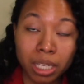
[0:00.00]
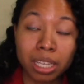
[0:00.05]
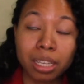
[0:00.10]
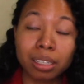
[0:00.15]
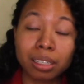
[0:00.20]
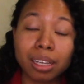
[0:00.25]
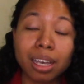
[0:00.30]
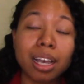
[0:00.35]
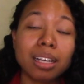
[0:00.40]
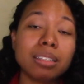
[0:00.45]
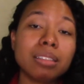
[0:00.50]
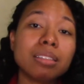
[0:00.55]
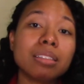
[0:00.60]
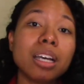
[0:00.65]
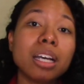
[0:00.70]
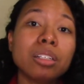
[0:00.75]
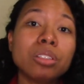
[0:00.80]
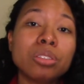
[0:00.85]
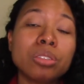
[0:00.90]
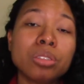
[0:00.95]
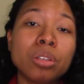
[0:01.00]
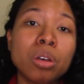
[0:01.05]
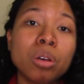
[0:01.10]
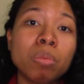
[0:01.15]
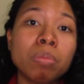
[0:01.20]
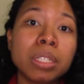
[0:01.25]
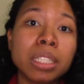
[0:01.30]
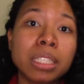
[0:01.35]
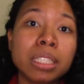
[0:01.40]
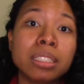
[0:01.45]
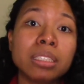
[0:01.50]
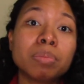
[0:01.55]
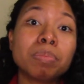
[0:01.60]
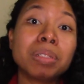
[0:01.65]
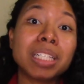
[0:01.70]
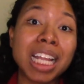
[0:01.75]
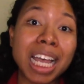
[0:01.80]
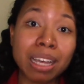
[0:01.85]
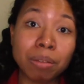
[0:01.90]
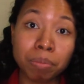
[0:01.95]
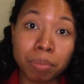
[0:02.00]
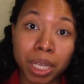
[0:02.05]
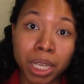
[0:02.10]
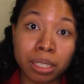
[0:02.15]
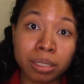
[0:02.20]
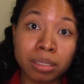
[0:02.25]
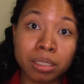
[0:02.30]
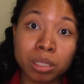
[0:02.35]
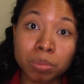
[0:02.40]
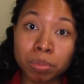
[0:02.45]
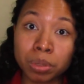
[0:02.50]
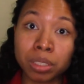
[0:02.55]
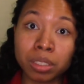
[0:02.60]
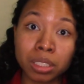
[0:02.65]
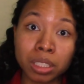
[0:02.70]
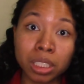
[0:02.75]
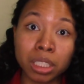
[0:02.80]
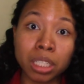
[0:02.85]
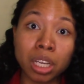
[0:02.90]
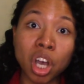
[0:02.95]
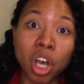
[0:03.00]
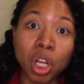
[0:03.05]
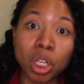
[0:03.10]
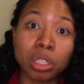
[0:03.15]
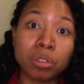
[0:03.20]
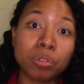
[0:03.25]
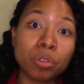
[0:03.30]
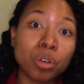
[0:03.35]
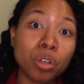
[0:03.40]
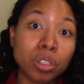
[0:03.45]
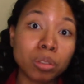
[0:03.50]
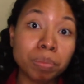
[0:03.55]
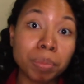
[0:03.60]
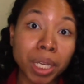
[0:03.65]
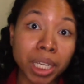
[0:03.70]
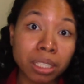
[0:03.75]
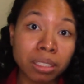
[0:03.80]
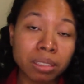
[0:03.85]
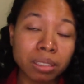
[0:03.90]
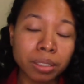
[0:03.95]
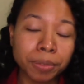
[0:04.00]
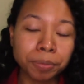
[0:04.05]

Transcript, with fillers: Castile soap is plant-based, typically olive oil-based.